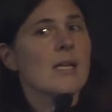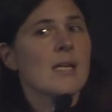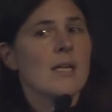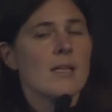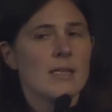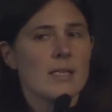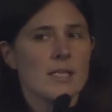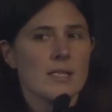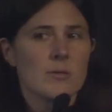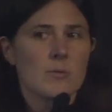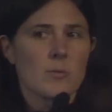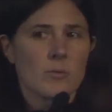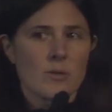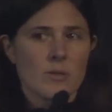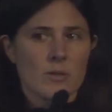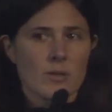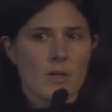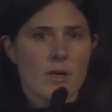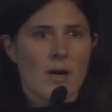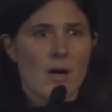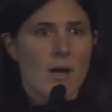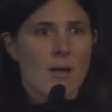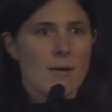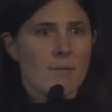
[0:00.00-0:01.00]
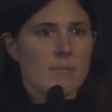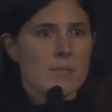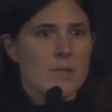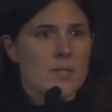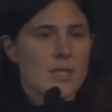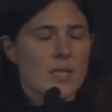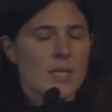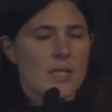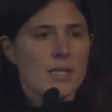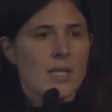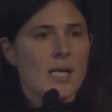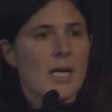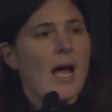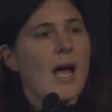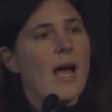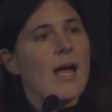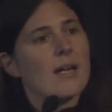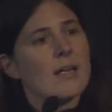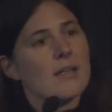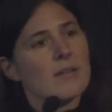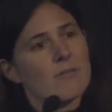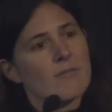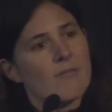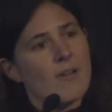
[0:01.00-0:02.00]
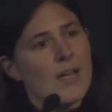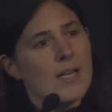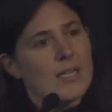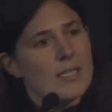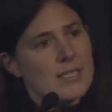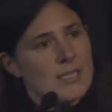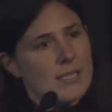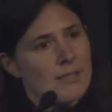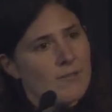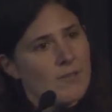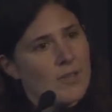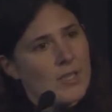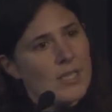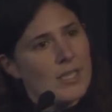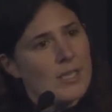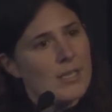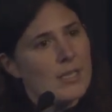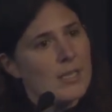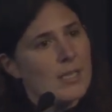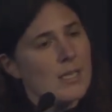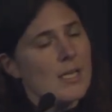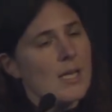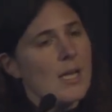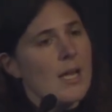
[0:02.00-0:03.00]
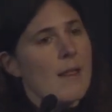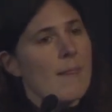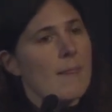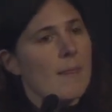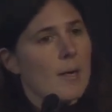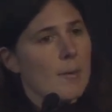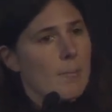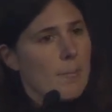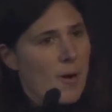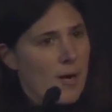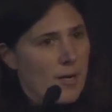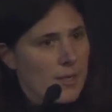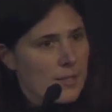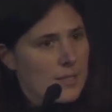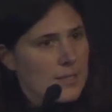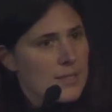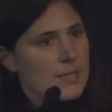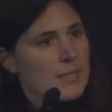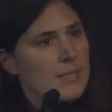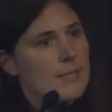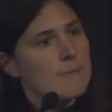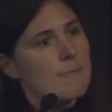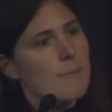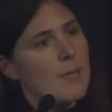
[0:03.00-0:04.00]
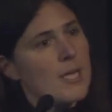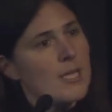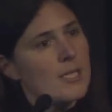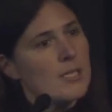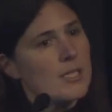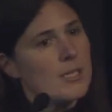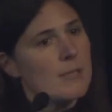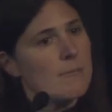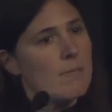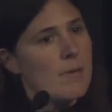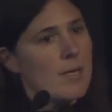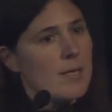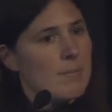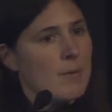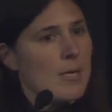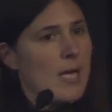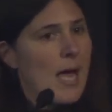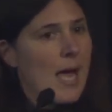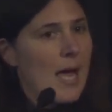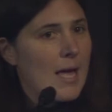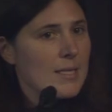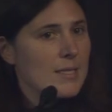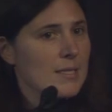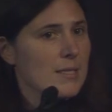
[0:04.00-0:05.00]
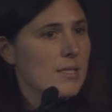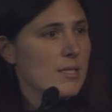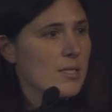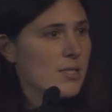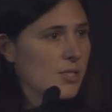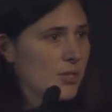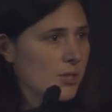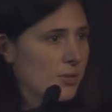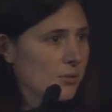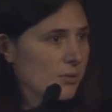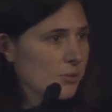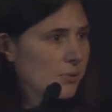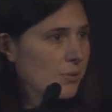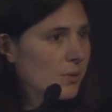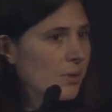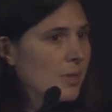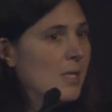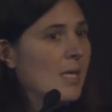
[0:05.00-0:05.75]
These were the kind of activity that a Parkinson's patient may be asked to do